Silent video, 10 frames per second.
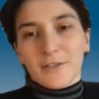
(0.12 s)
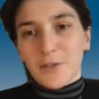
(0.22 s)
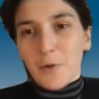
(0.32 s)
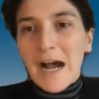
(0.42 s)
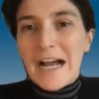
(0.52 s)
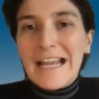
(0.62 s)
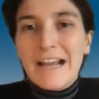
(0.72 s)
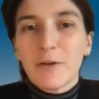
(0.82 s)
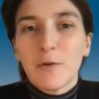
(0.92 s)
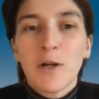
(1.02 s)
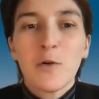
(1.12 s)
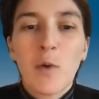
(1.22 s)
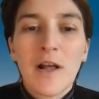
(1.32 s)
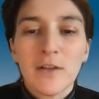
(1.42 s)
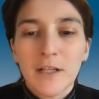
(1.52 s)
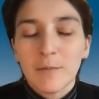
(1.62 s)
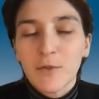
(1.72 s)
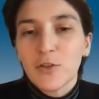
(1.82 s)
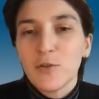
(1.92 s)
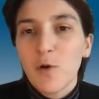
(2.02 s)
So hi, everyone. Welcome
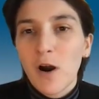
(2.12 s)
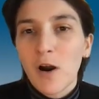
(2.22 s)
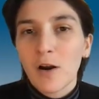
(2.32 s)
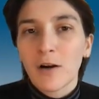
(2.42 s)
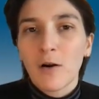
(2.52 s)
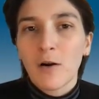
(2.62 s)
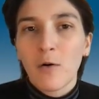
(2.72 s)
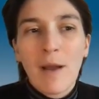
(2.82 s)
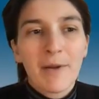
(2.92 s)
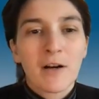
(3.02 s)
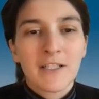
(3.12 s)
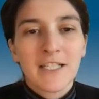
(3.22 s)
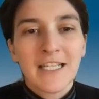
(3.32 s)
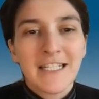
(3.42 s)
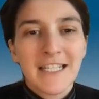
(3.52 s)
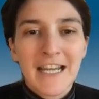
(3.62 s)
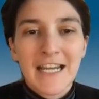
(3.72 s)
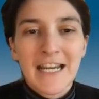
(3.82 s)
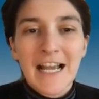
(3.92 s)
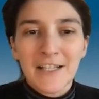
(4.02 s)
to our webinar
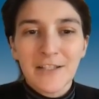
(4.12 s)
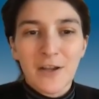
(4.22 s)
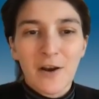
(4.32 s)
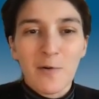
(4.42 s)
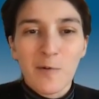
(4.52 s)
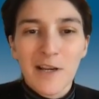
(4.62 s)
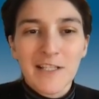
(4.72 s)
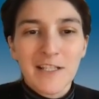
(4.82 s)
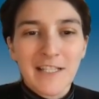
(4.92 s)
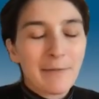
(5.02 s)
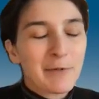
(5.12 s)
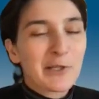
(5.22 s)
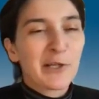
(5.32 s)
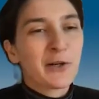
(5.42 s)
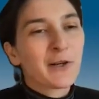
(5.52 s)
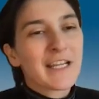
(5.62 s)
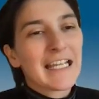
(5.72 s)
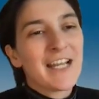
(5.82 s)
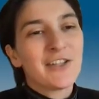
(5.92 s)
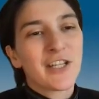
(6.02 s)
today. As always,
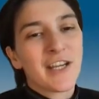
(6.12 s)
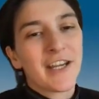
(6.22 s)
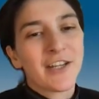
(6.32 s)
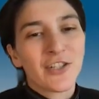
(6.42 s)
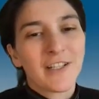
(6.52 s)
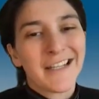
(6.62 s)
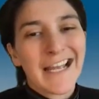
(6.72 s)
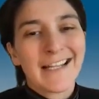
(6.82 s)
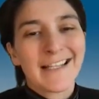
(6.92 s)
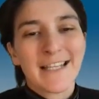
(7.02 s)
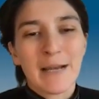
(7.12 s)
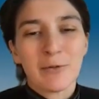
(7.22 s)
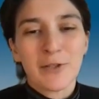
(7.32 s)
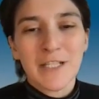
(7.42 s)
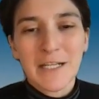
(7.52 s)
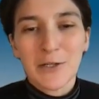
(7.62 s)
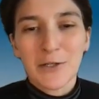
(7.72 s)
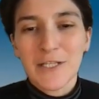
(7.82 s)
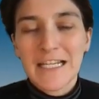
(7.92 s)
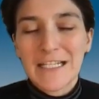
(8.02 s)
cybersecurity education at Cyber
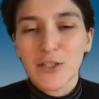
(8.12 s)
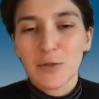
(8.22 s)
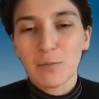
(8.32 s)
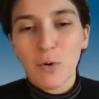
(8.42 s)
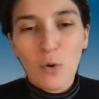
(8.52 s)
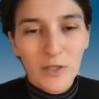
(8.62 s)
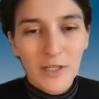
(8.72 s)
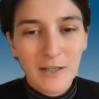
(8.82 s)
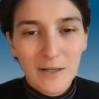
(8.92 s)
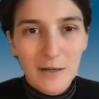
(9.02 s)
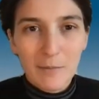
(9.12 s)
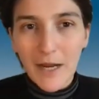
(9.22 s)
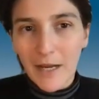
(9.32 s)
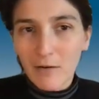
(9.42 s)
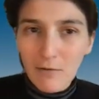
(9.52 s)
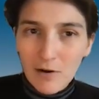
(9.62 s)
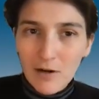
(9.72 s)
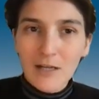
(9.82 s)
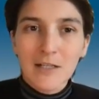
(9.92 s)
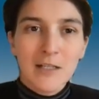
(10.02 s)
Seniors is supported by
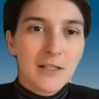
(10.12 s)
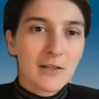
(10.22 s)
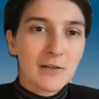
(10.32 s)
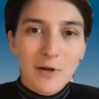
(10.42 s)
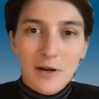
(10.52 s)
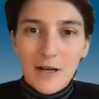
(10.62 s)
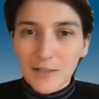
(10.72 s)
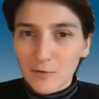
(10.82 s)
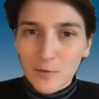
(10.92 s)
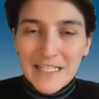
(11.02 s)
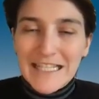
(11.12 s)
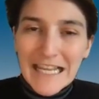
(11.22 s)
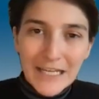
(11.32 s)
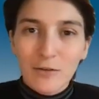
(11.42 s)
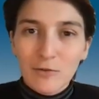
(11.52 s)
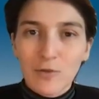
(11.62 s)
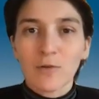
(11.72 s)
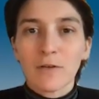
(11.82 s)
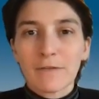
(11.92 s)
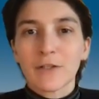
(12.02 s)
Aura. So as always, thank you to
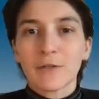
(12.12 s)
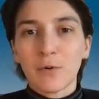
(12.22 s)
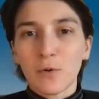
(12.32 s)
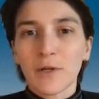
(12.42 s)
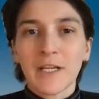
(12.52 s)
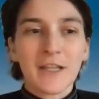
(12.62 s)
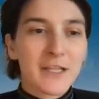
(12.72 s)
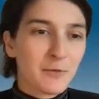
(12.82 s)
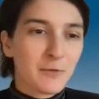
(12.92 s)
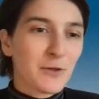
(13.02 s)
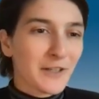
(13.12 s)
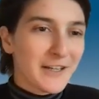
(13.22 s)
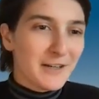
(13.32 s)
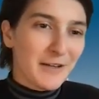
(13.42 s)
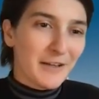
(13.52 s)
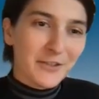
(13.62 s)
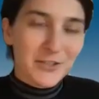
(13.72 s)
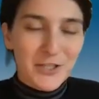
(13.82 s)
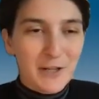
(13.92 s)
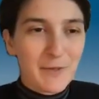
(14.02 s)
Aura for supporting this work. We have
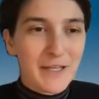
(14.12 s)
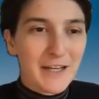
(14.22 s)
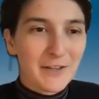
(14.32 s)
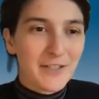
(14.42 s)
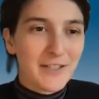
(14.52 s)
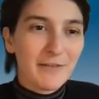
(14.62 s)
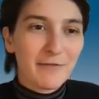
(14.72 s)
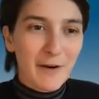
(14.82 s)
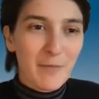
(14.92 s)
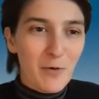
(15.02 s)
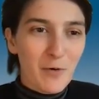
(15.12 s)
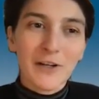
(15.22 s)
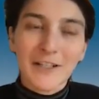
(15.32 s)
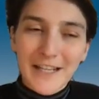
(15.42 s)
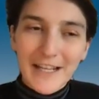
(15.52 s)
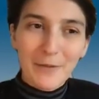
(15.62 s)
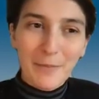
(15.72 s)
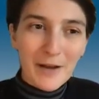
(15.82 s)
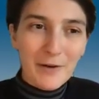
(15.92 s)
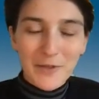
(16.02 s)
Shelby here today from Aura to
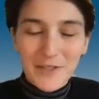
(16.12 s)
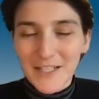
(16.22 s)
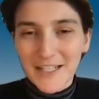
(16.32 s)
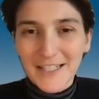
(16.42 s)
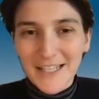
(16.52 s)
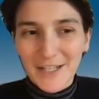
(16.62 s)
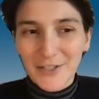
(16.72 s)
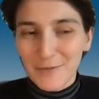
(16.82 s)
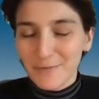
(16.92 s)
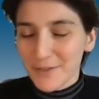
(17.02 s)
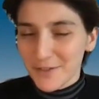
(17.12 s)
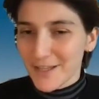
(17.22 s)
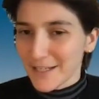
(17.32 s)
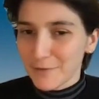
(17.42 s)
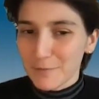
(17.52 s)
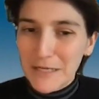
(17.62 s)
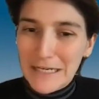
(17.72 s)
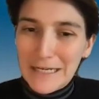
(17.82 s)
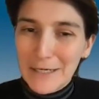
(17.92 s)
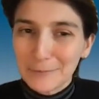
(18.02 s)
help out with today's session. So thanks for
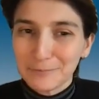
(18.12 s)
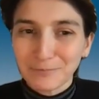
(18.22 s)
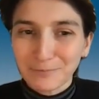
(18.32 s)
being here.